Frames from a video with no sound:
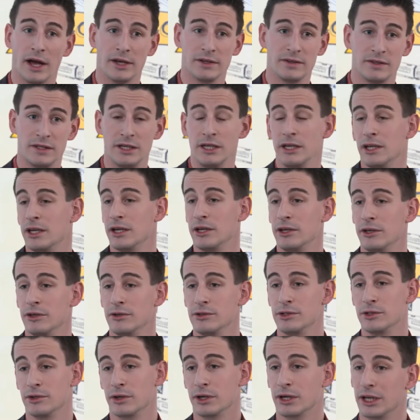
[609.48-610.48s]
IT can
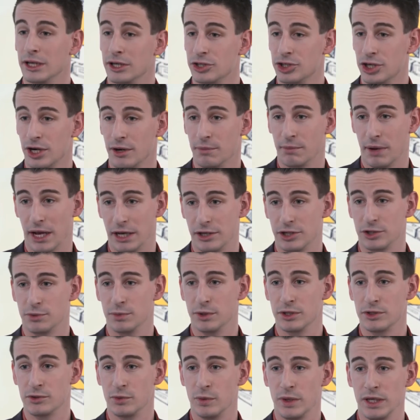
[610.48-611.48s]
use our ClickShare
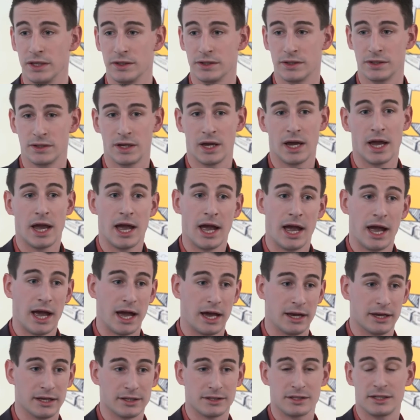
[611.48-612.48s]
management suite,
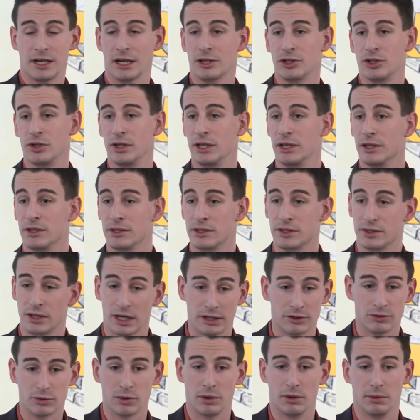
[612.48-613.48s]
and that's actually a
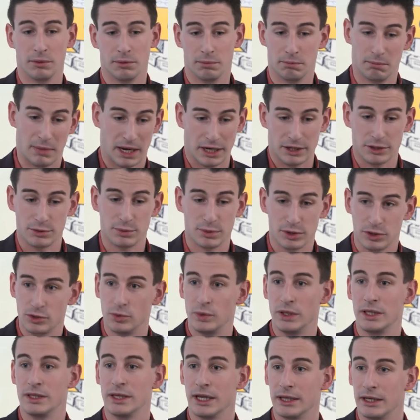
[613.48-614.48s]
central management
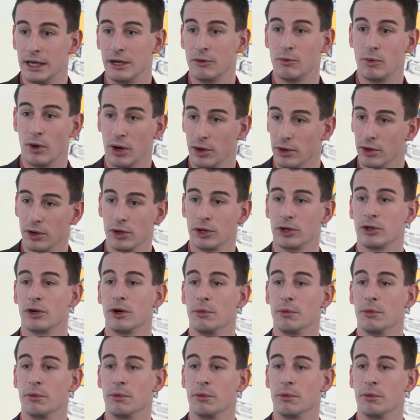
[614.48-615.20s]
suite that they run on a